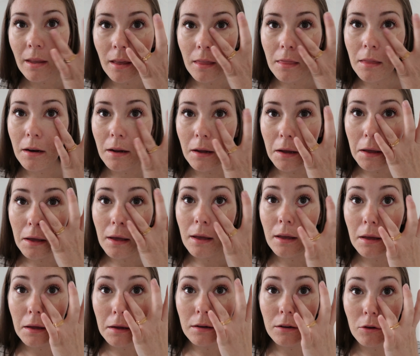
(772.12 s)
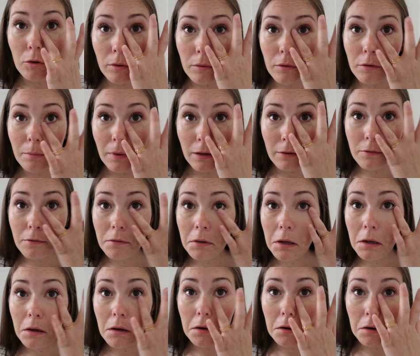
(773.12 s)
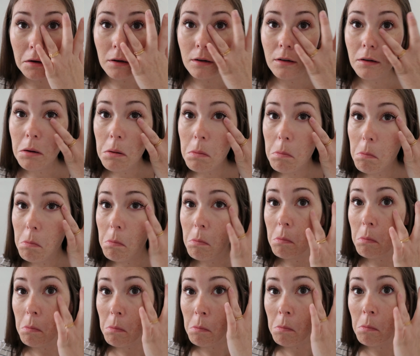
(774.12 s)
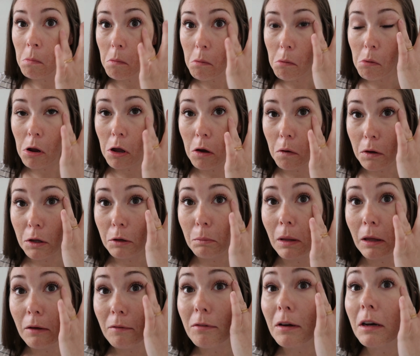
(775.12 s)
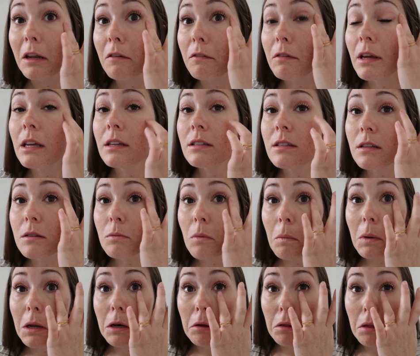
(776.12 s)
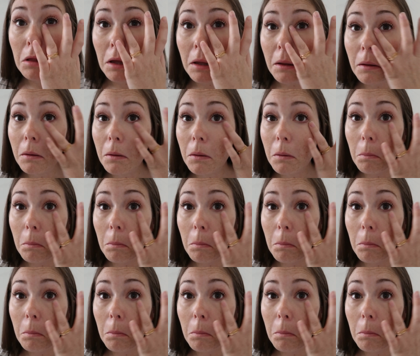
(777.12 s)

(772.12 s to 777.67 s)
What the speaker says: And then again, going with my finger. We always make funny faces when we do this.